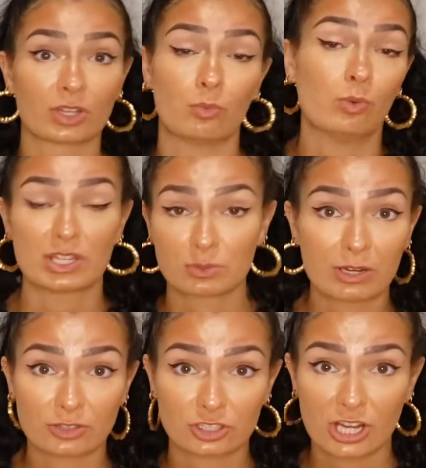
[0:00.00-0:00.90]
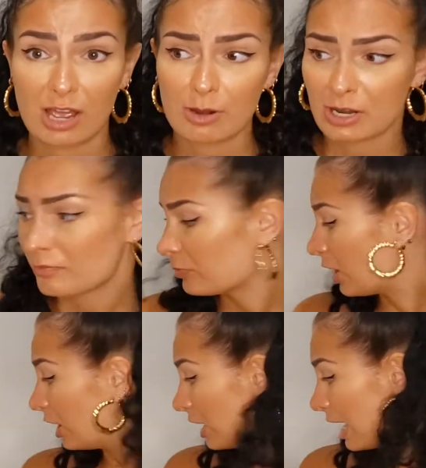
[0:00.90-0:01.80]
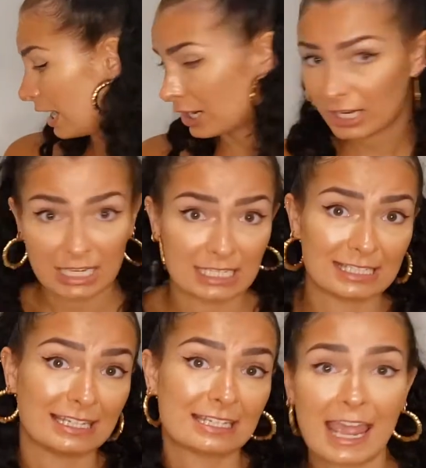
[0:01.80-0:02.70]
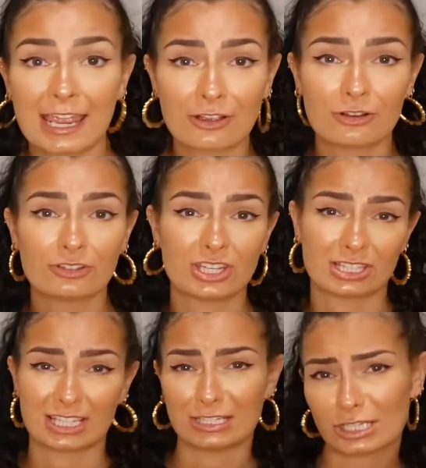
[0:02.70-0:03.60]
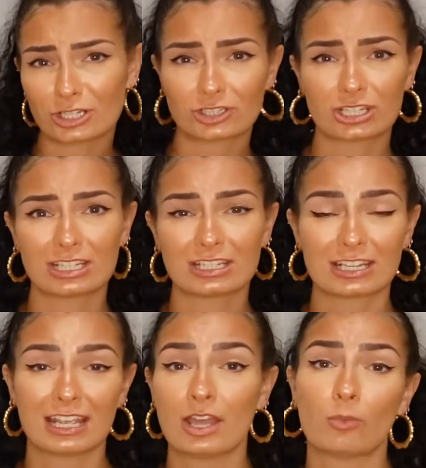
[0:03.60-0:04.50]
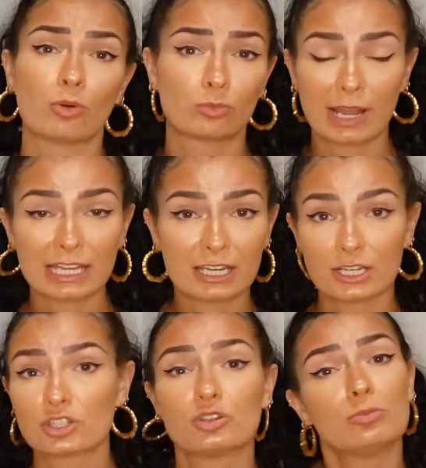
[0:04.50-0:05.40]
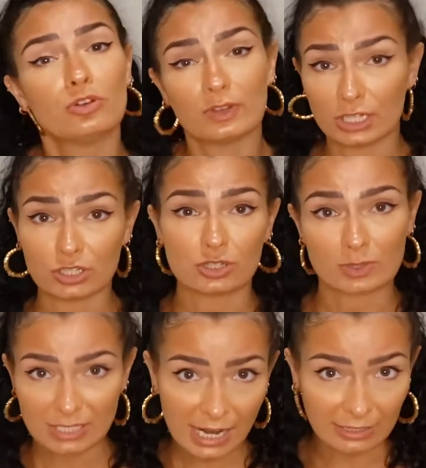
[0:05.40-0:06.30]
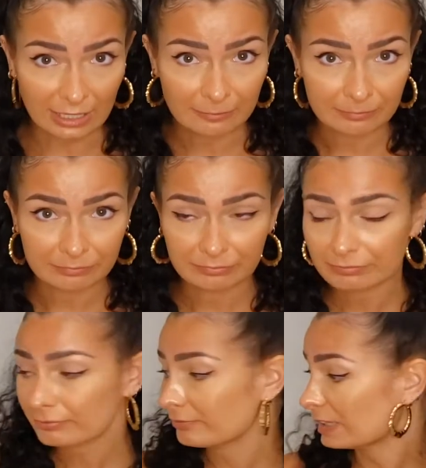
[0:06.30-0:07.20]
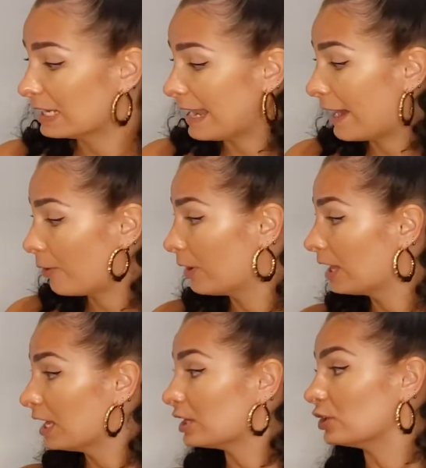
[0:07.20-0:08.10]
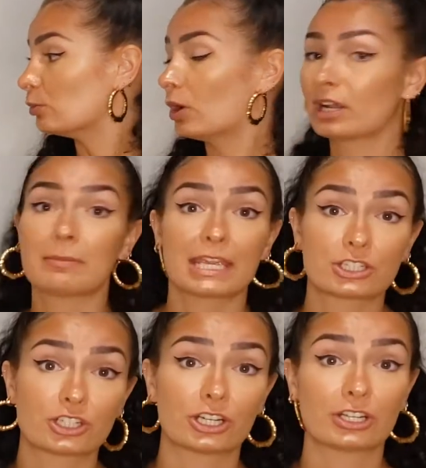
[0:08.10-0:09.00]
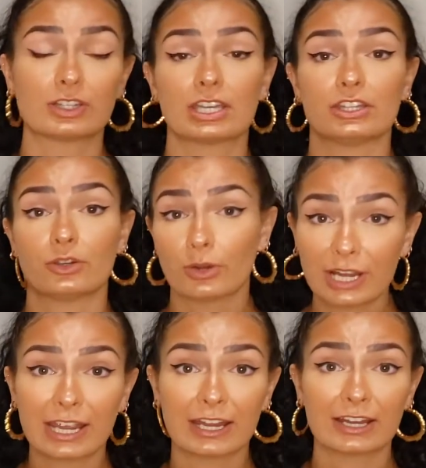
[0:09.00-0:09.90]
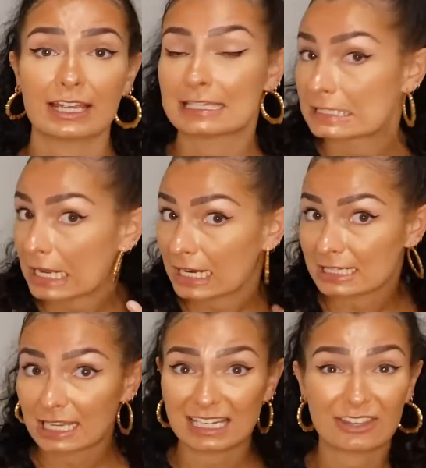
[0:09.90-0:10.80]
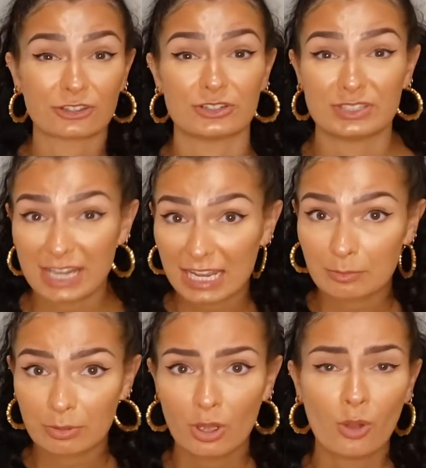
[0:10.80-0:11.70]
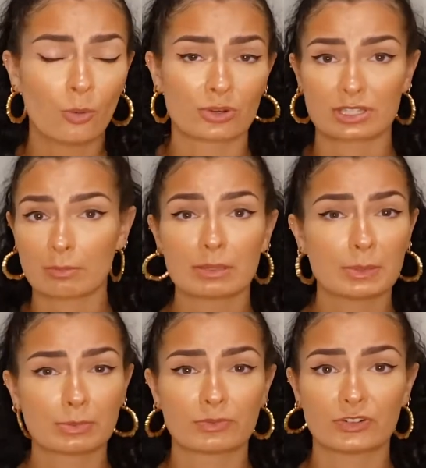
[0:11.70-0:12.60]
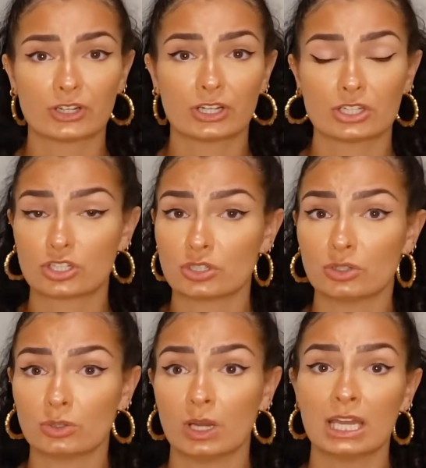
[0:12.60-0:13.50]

once we're out the shower, our hair is detangled, it's conditioned, we're ready to move into styling. Now, you want to make sure that your hair is nice and either damp, or some people prefer to